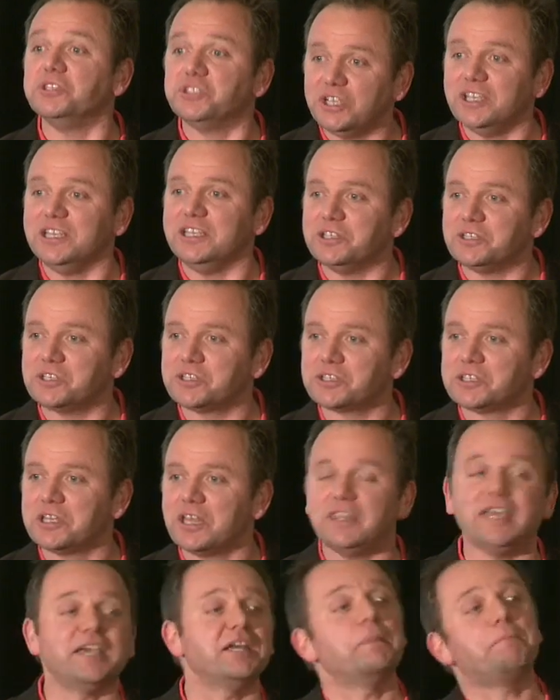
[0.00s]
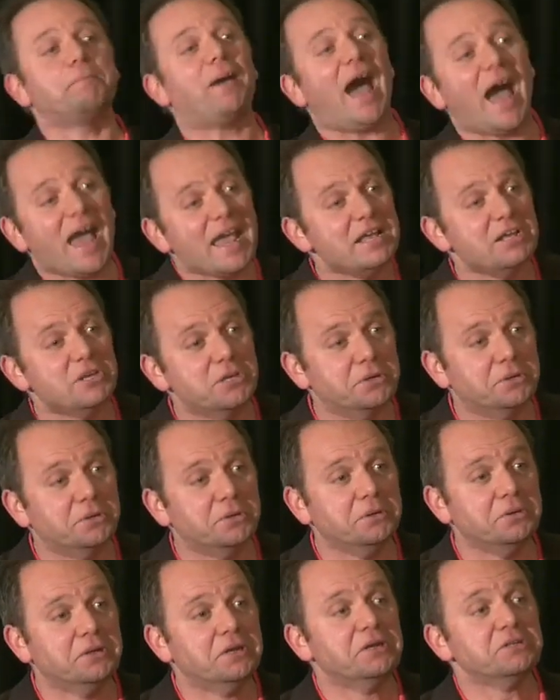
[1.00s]
The D's. They're going to pay
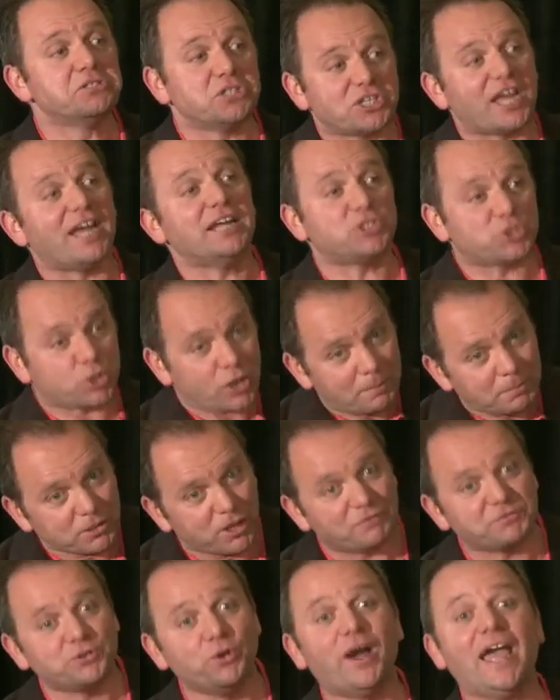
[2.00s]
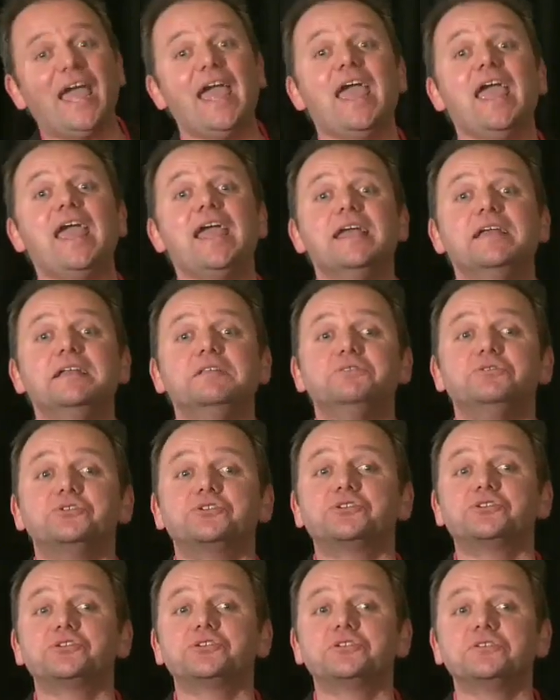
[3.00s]
you to take trouble off your
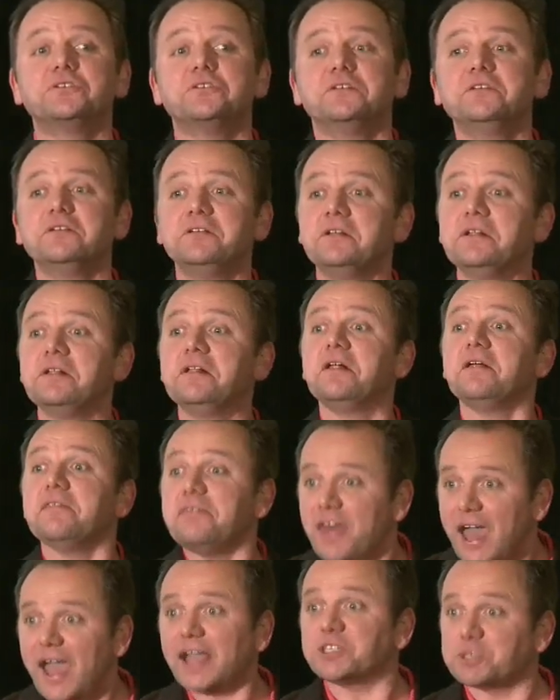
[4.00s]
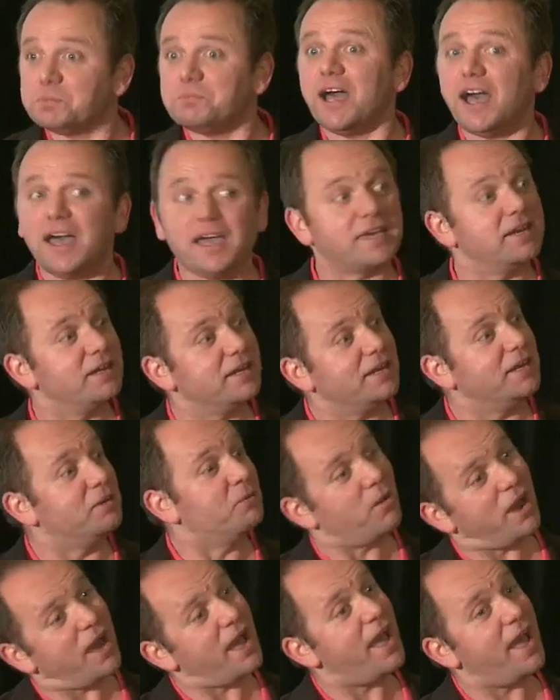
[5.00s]
hands. That's marketing.
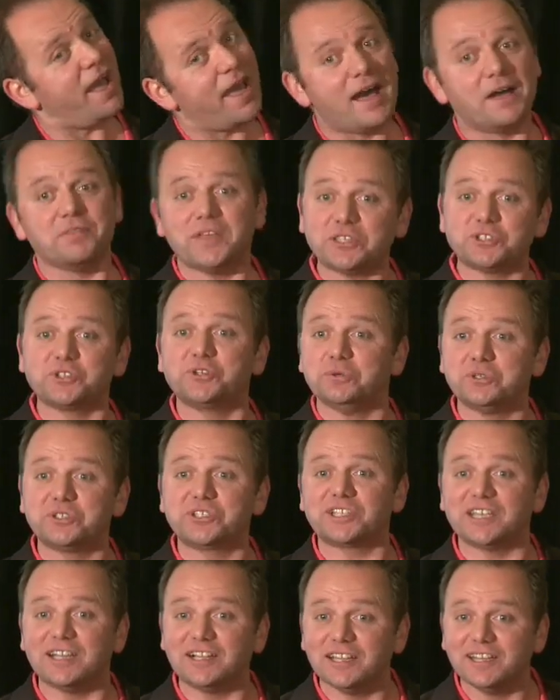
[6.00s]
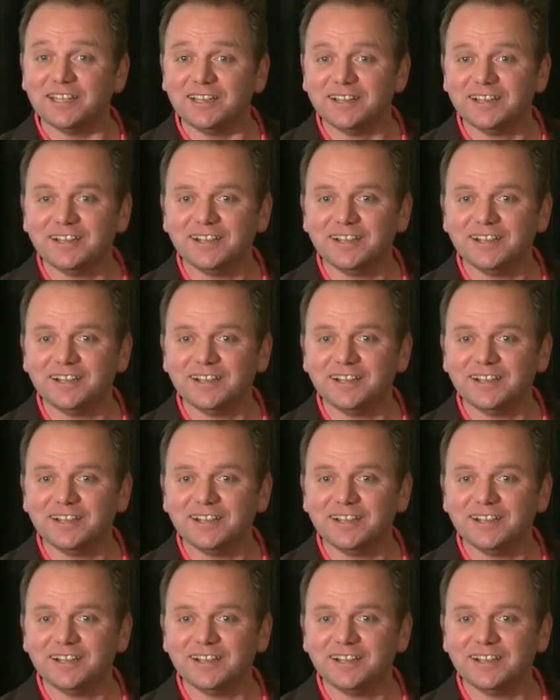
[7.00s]
Wow, that's good selling.